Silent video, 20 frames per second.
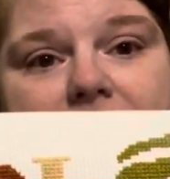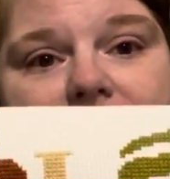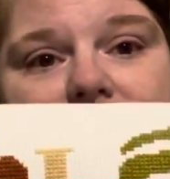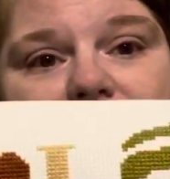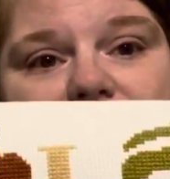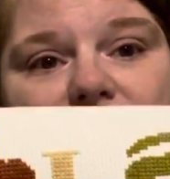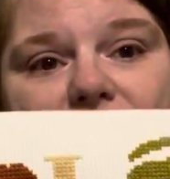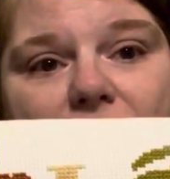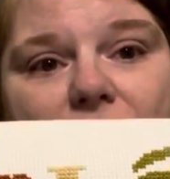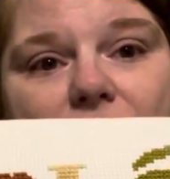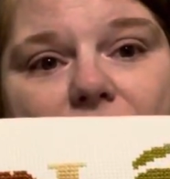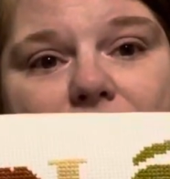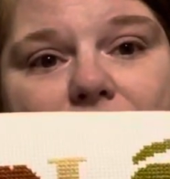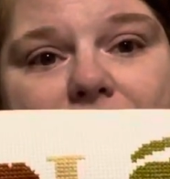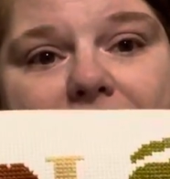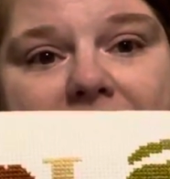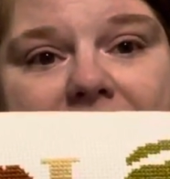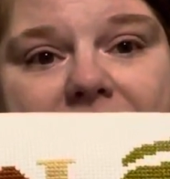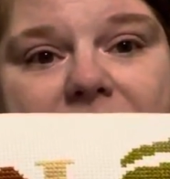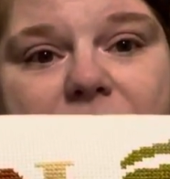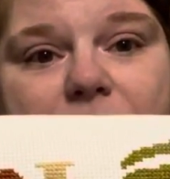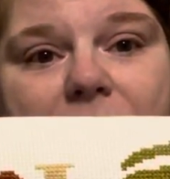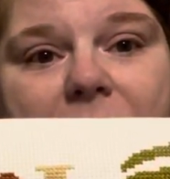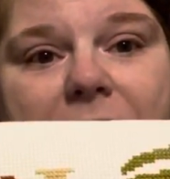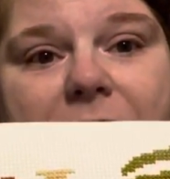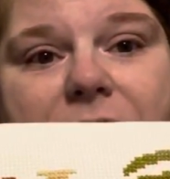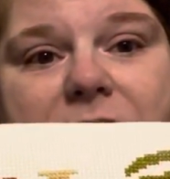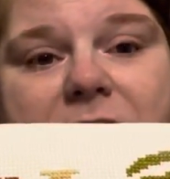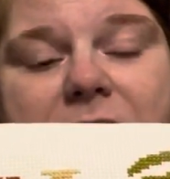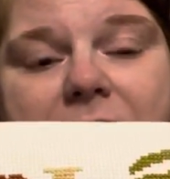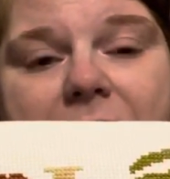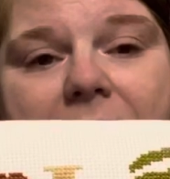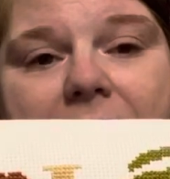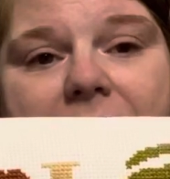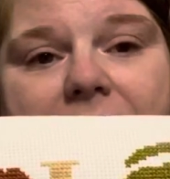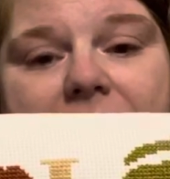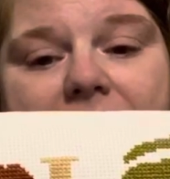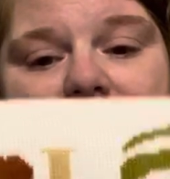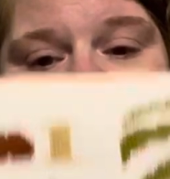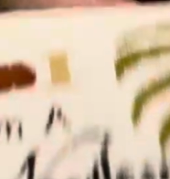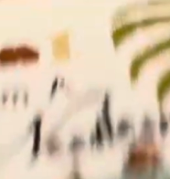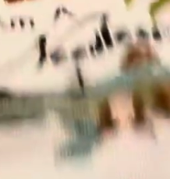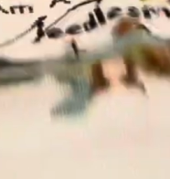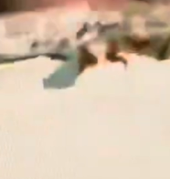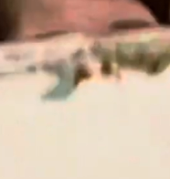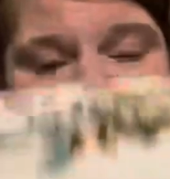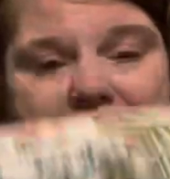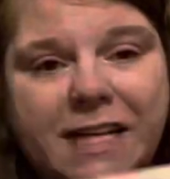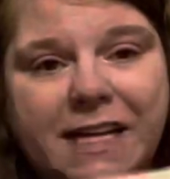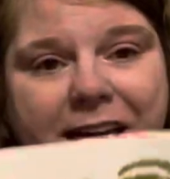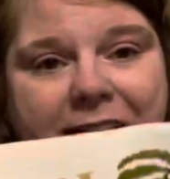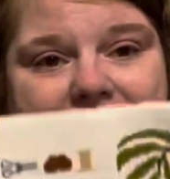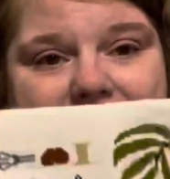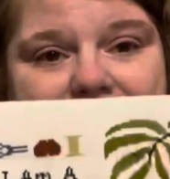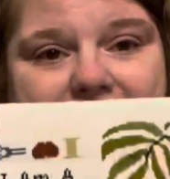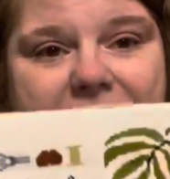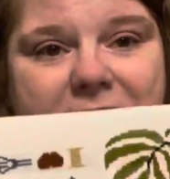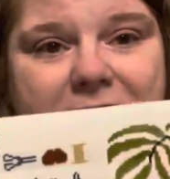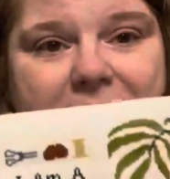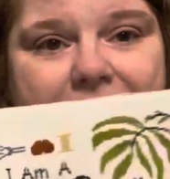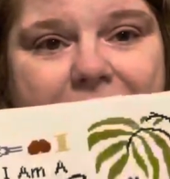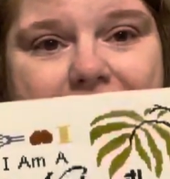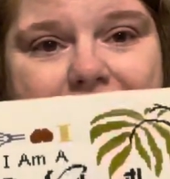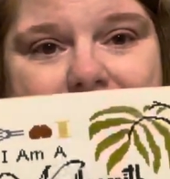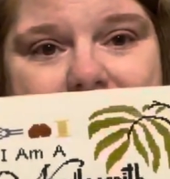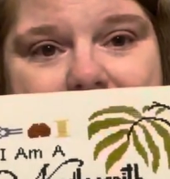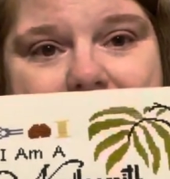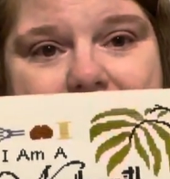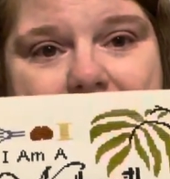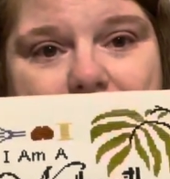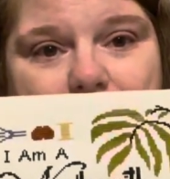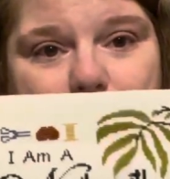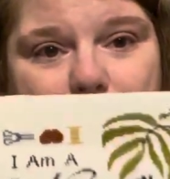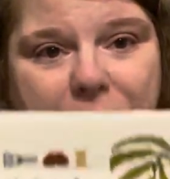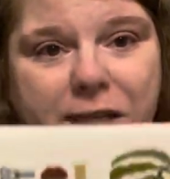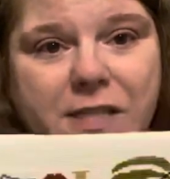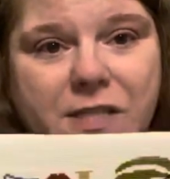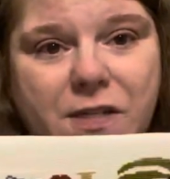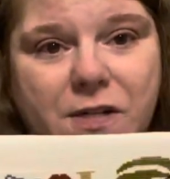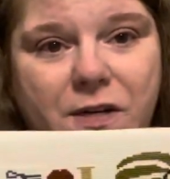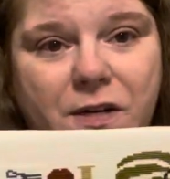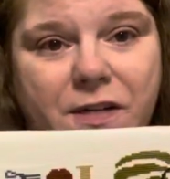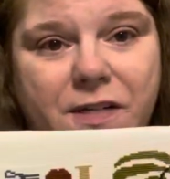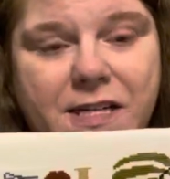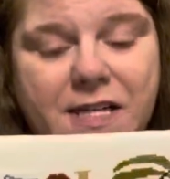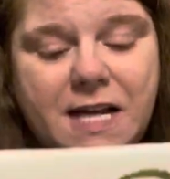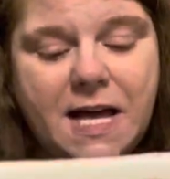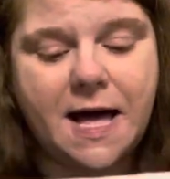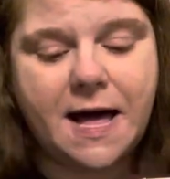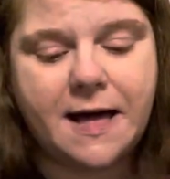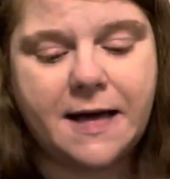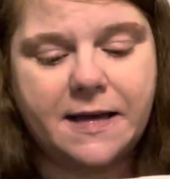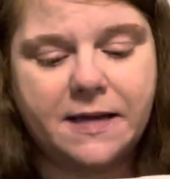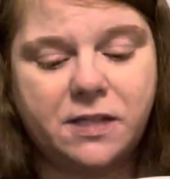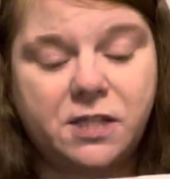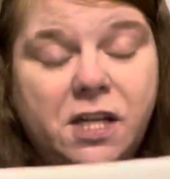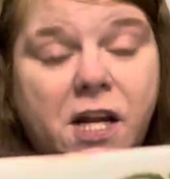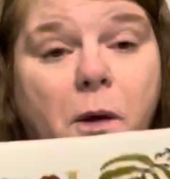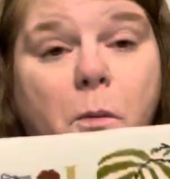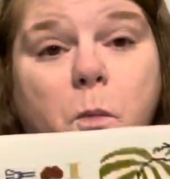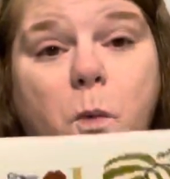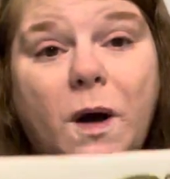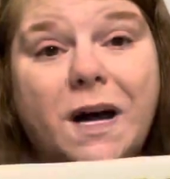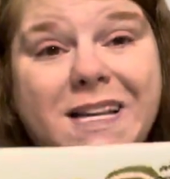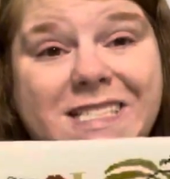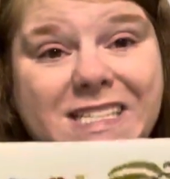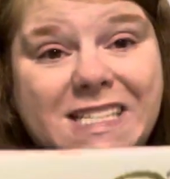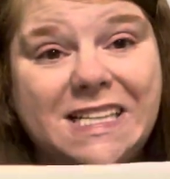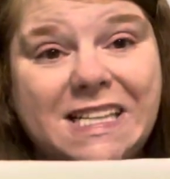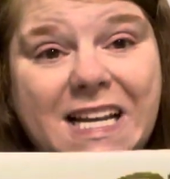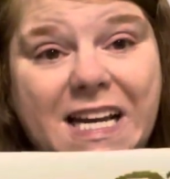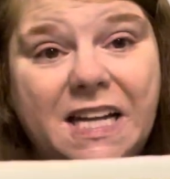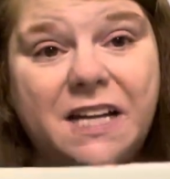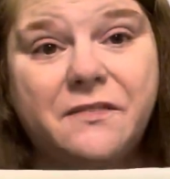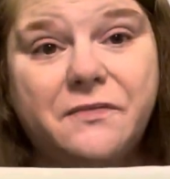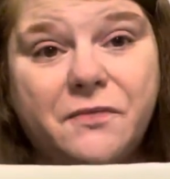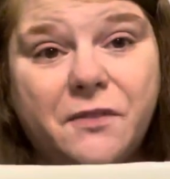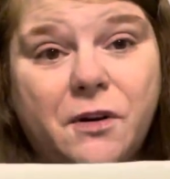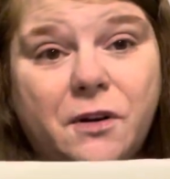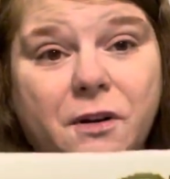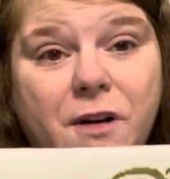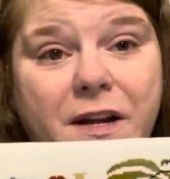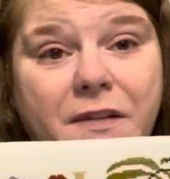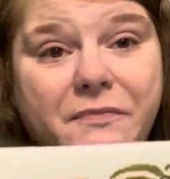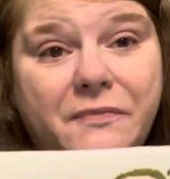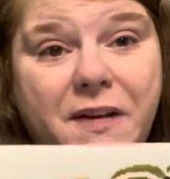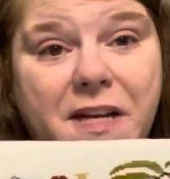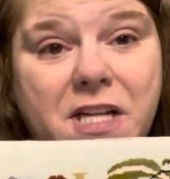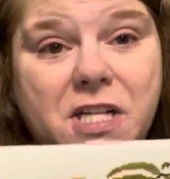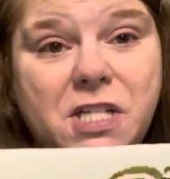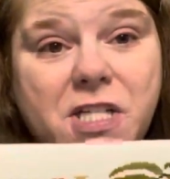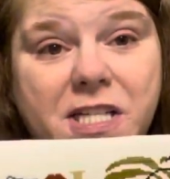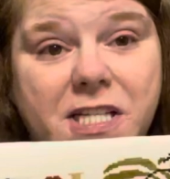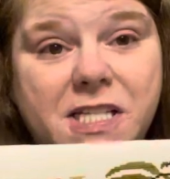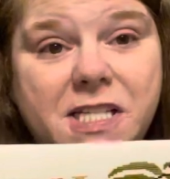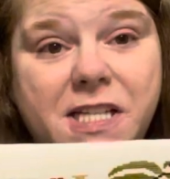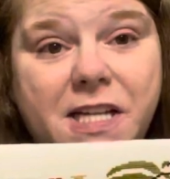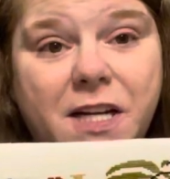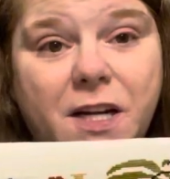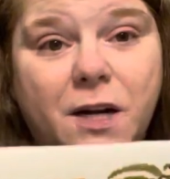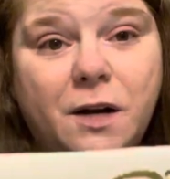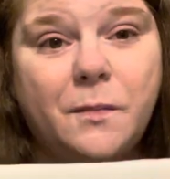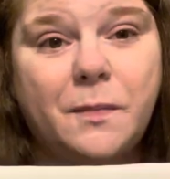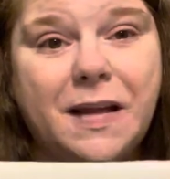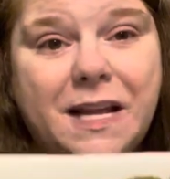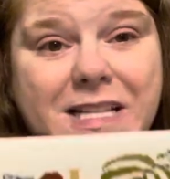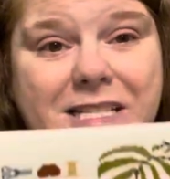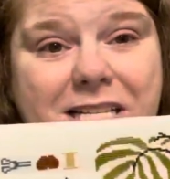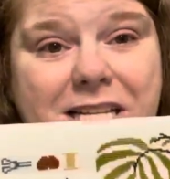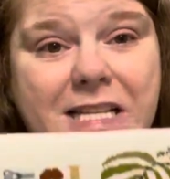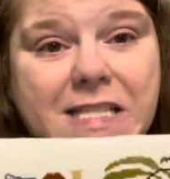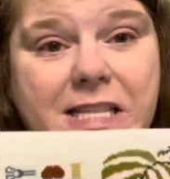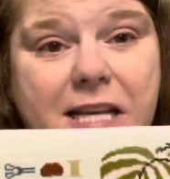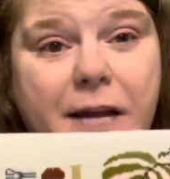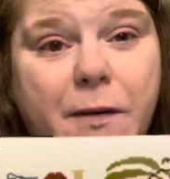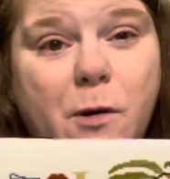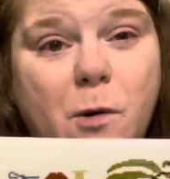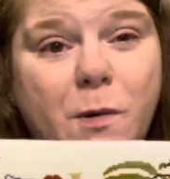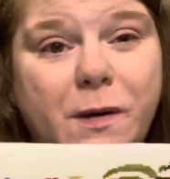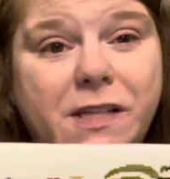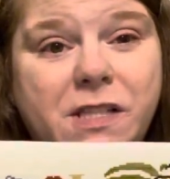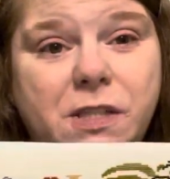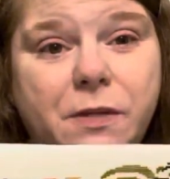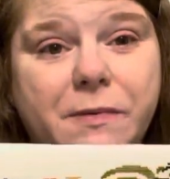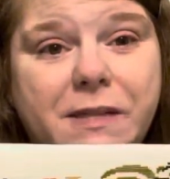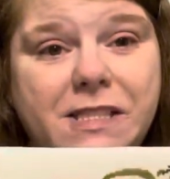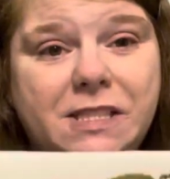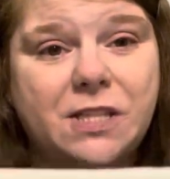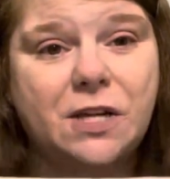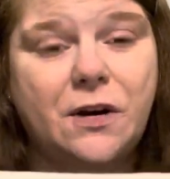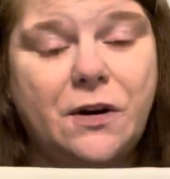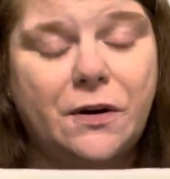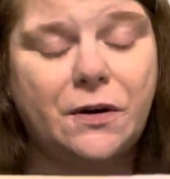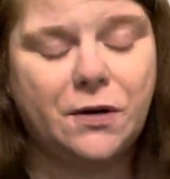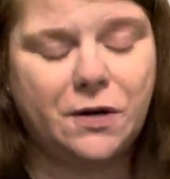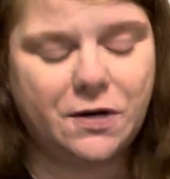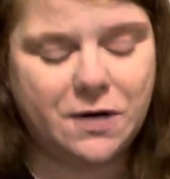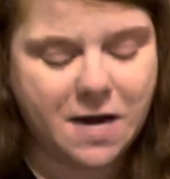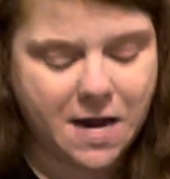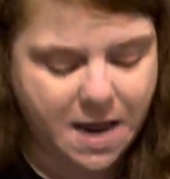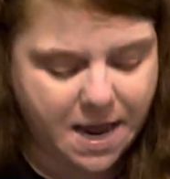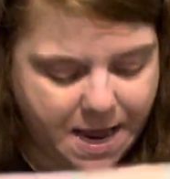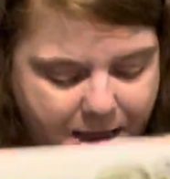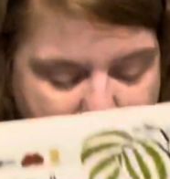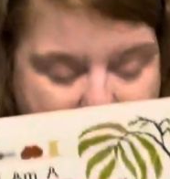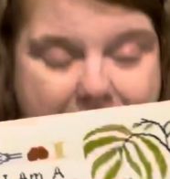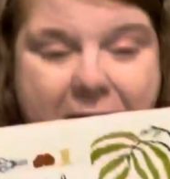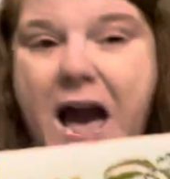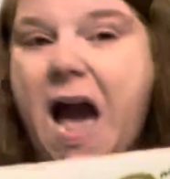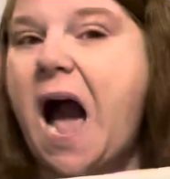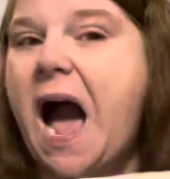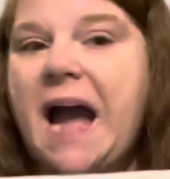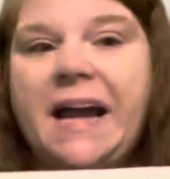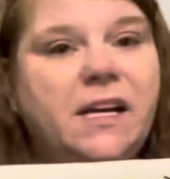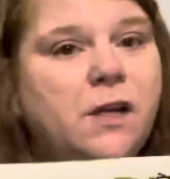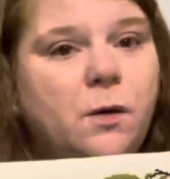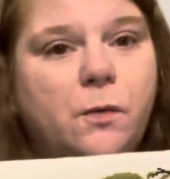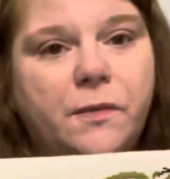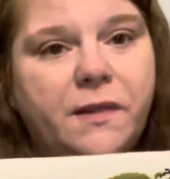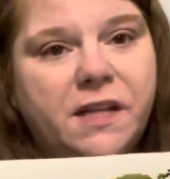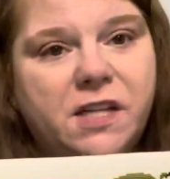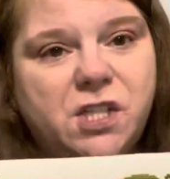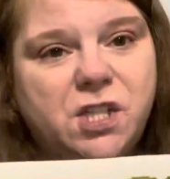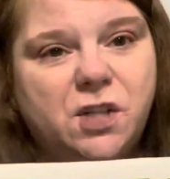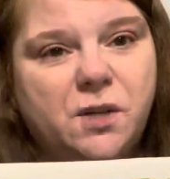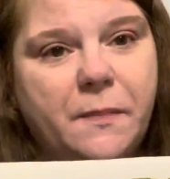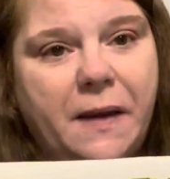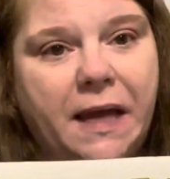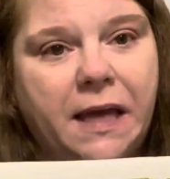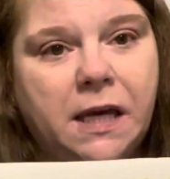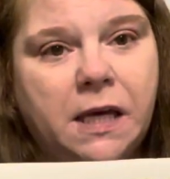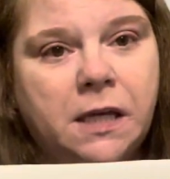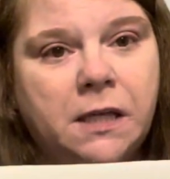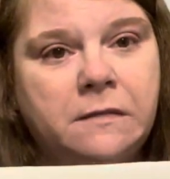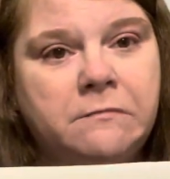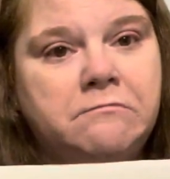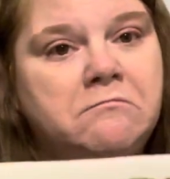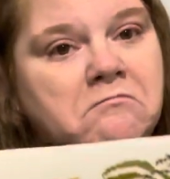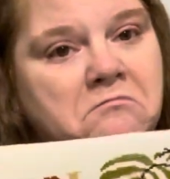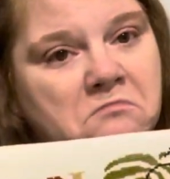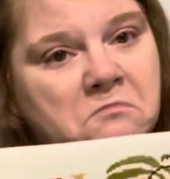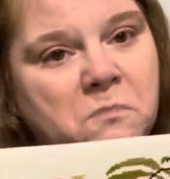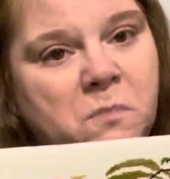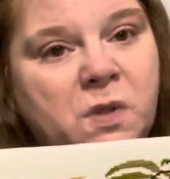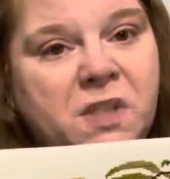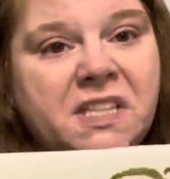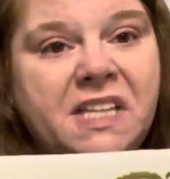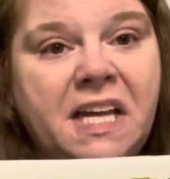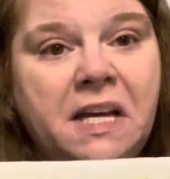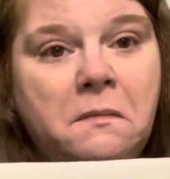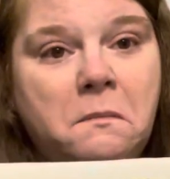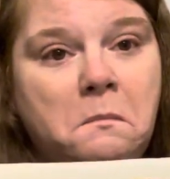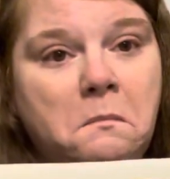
So that's what I've decided, that she gets a restart. She was slated for a finish this year, but since I'm going to restart her, I don't think she'll make it. We'll see.